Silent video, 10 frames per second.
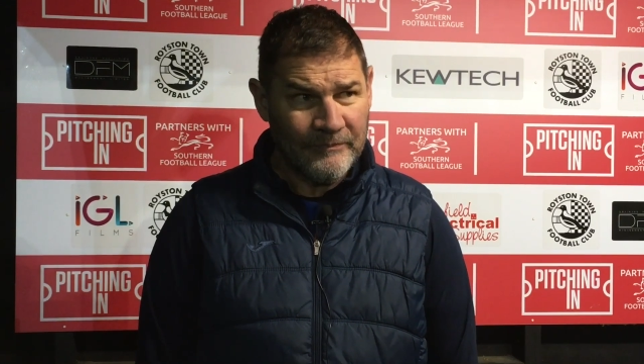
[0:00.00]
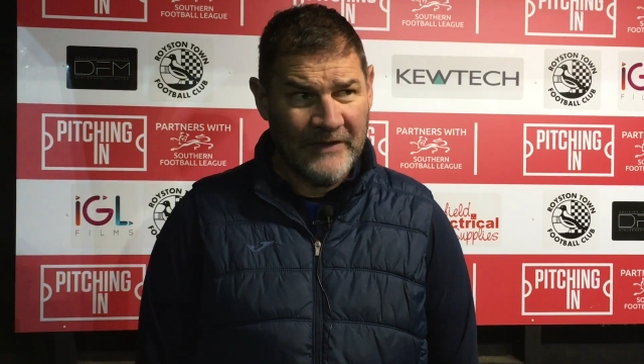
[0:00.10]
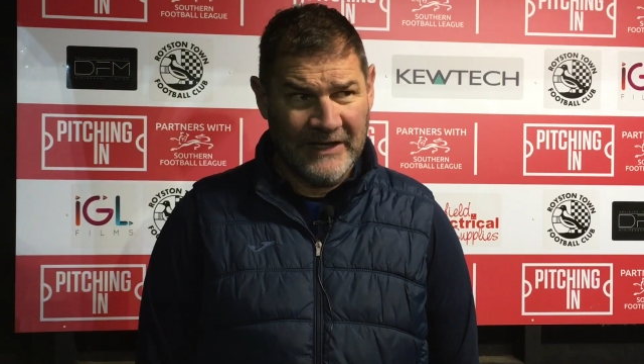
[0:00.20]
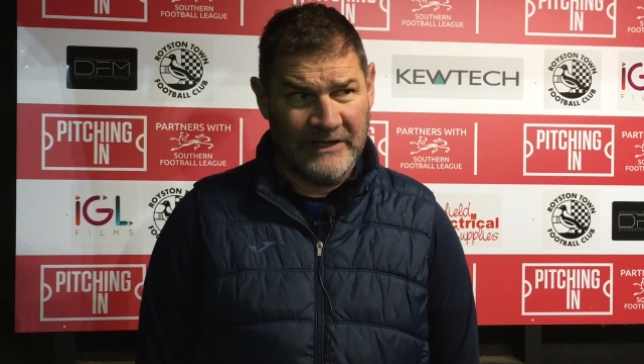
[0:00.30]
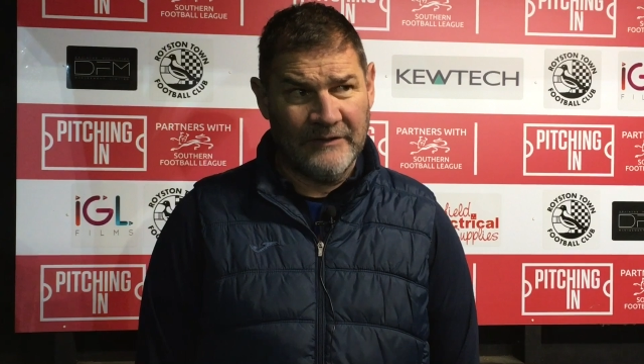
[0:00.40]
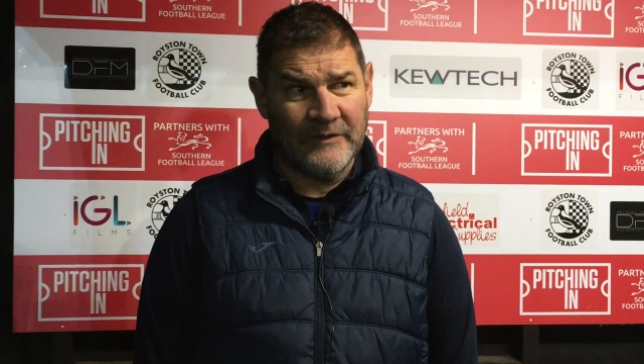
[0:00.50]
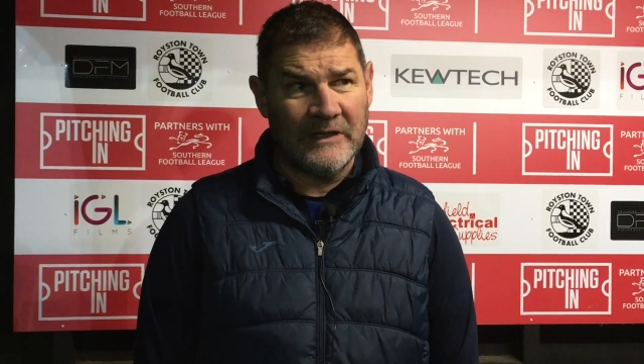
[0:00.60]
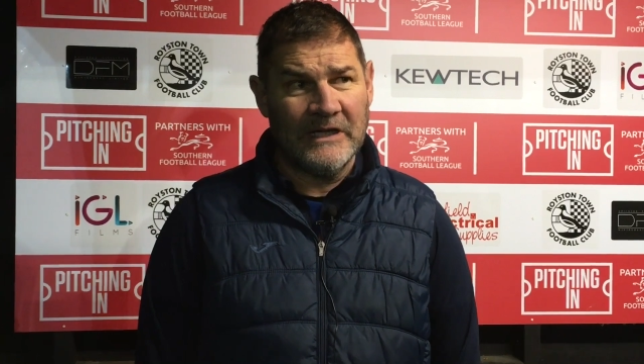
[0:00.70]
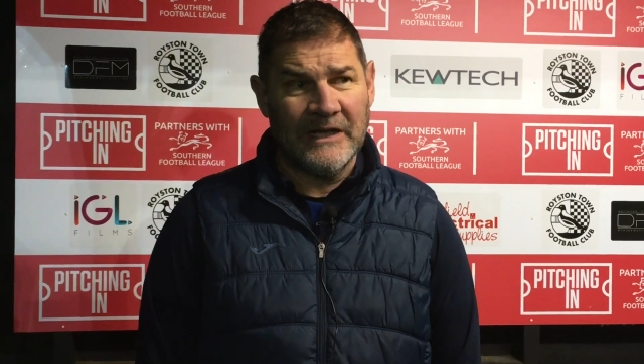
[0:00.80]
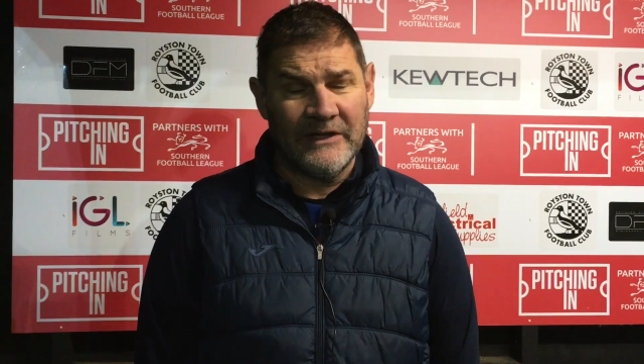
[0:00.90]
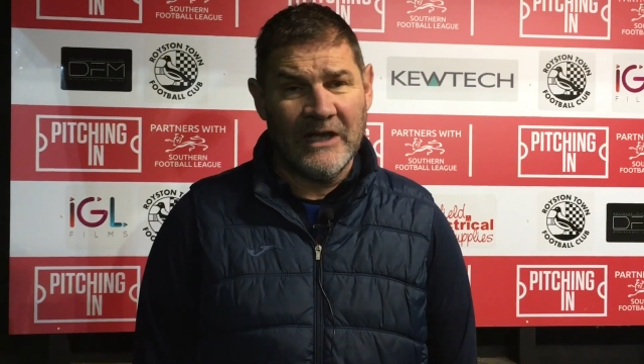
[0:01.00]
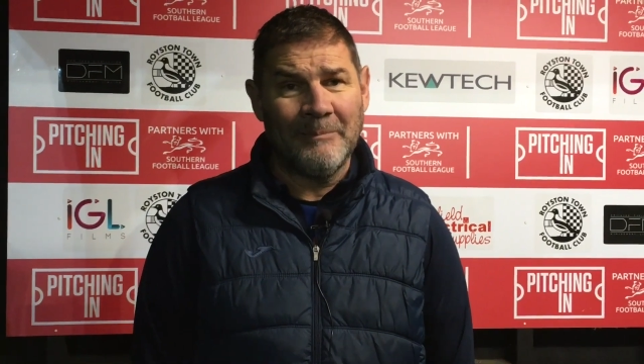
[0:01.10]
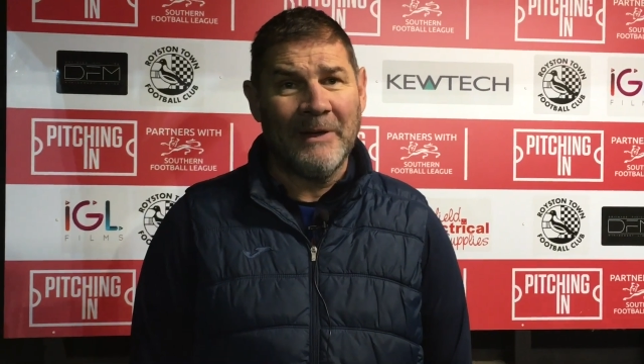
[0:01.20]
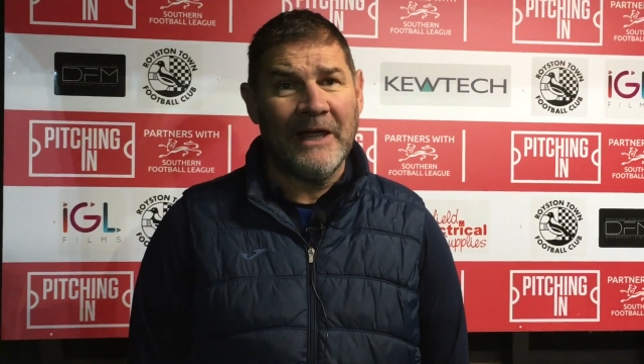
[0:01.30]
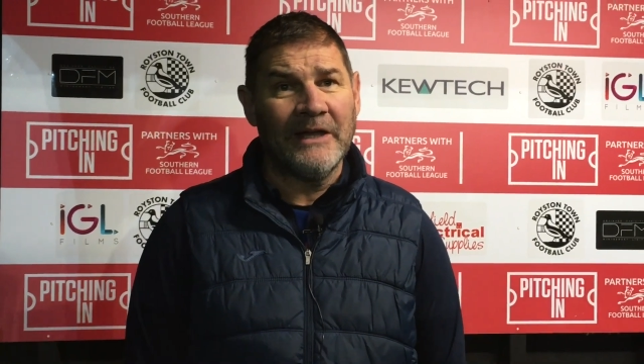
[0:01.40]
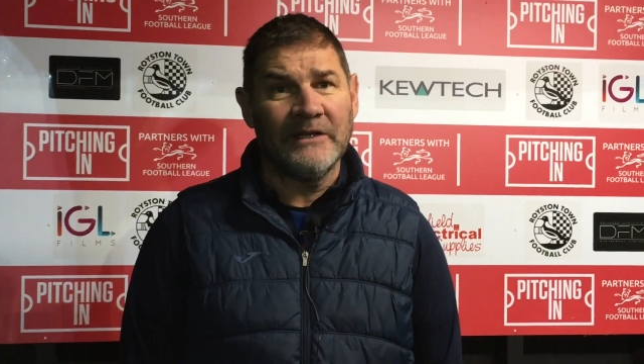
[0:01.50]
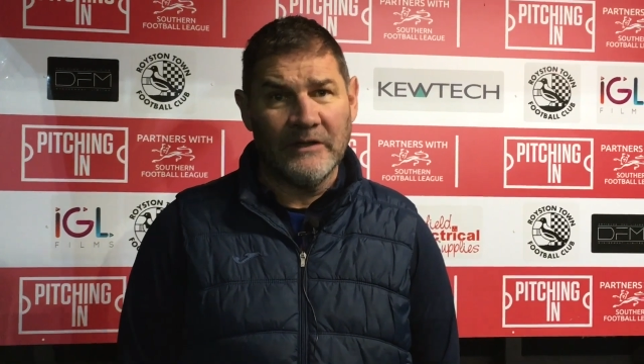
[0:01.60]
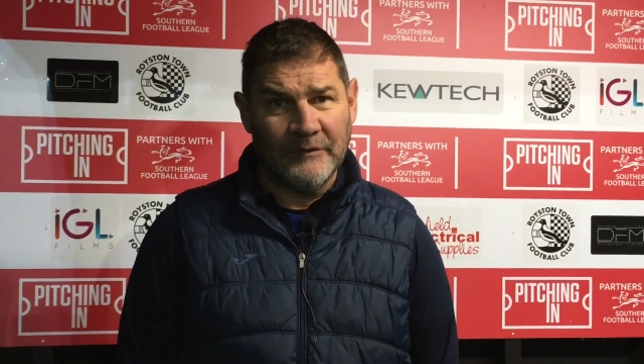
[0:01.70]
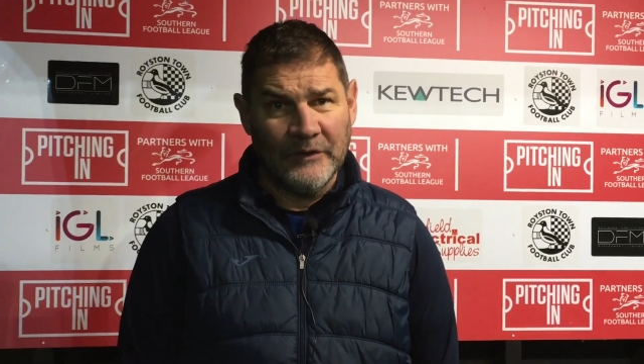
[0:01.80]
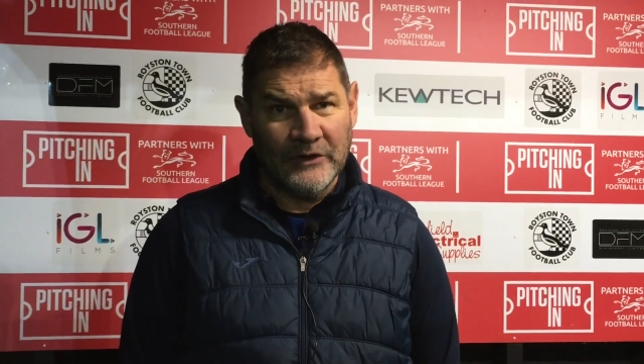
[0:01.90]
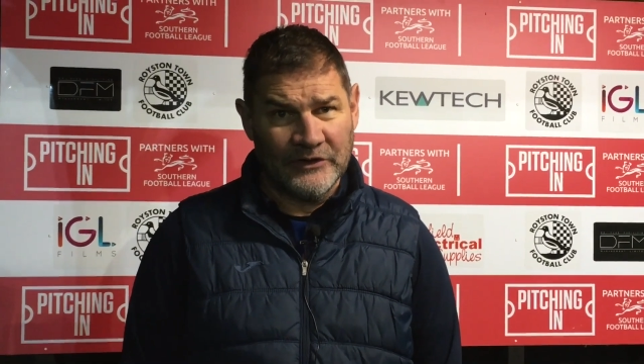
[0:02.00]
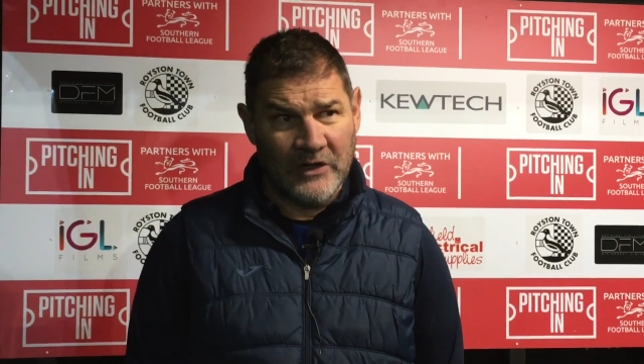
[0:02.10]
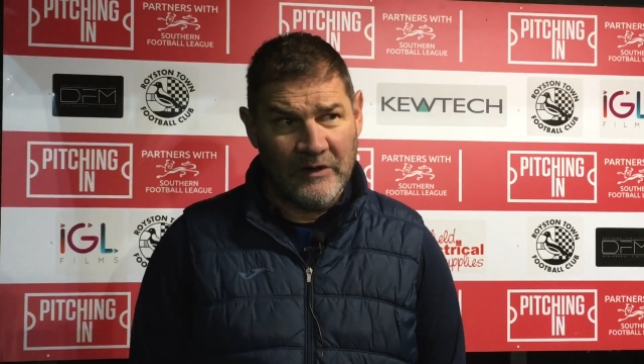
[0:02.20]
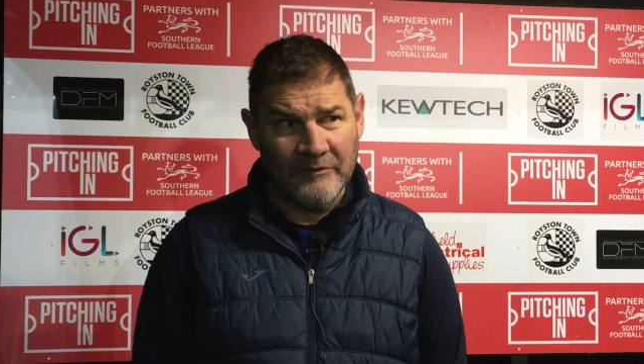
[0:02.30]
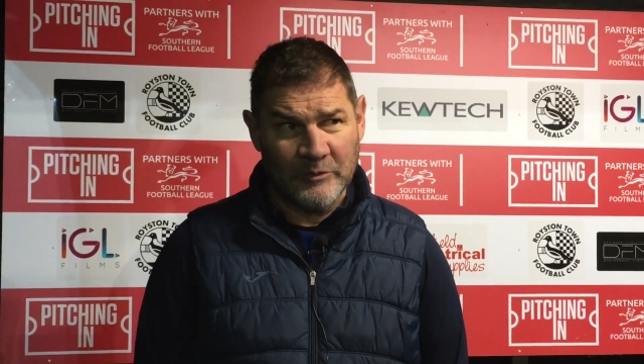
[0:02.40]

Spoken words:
they definitely had the upper hand in the first half,